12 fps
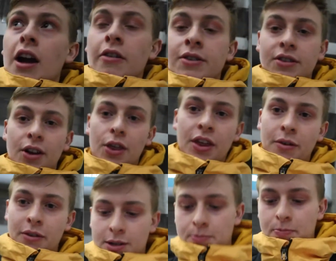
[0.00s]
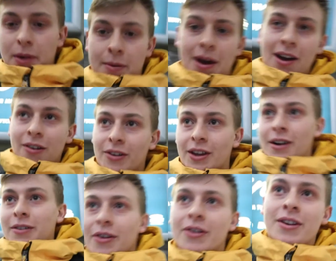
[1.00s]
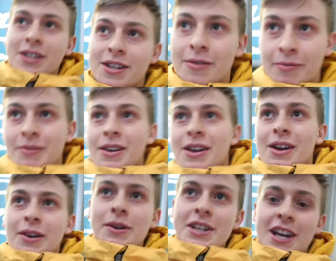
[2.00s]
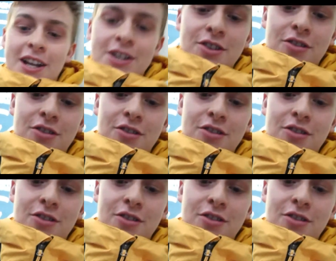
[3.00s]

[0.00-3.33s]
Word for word: Everyone's going to think with this big bag on that I'm going on some weekend